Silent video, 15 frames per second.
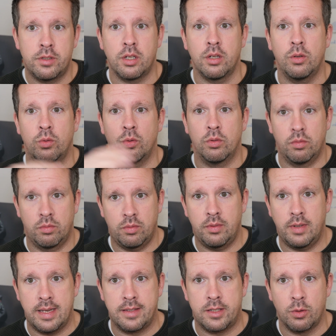to
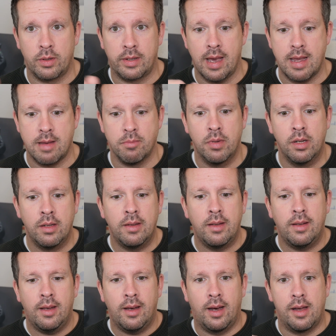into a game,
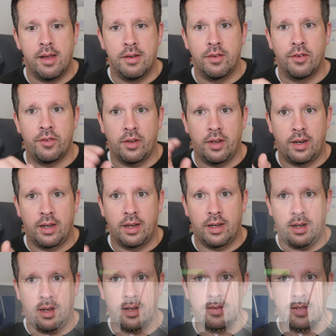and
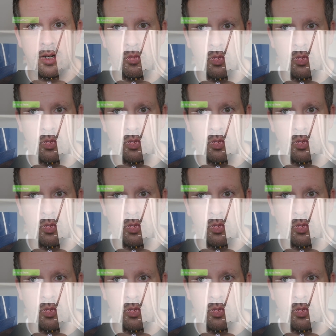I did a